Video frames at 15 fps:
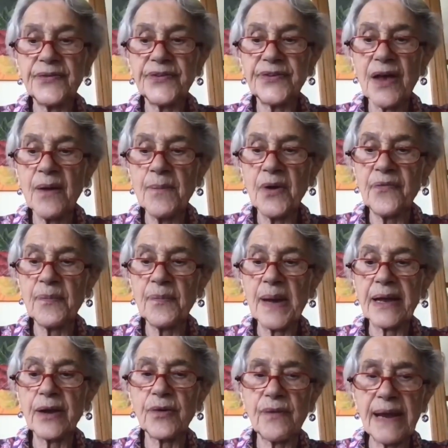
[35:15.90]
some of
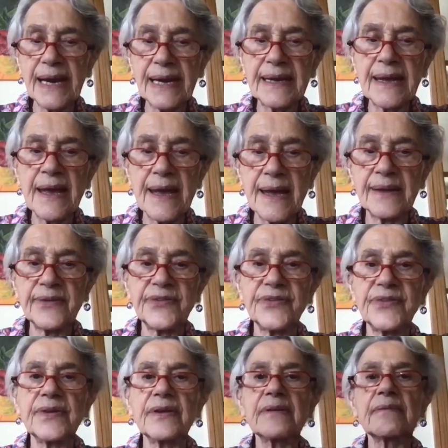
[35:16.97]
my great
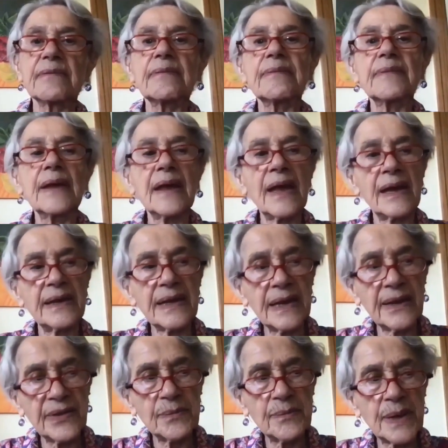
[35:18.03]
aunts had
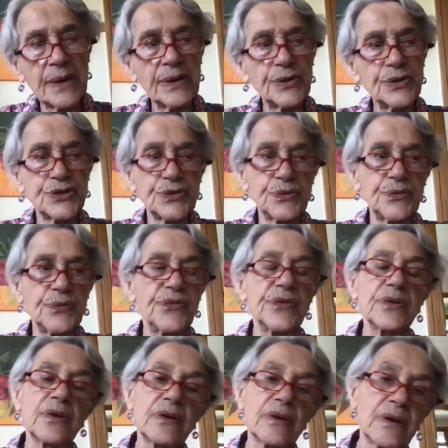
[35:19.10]
either married Jews
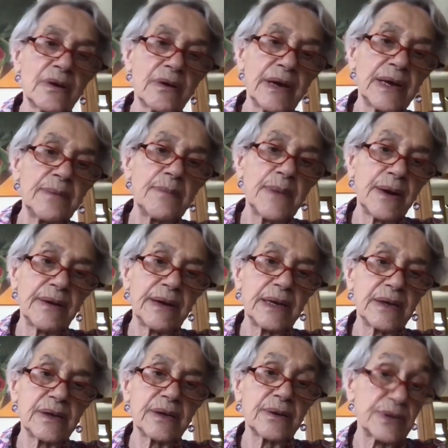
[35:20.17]
or had
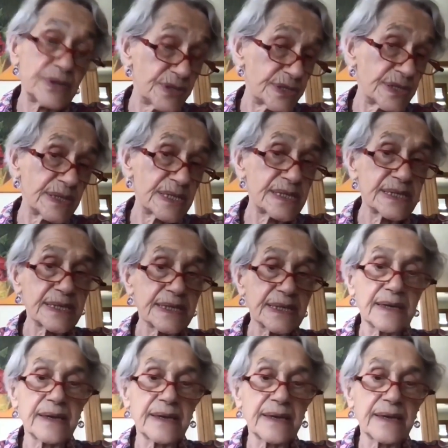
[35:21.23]
married Christians.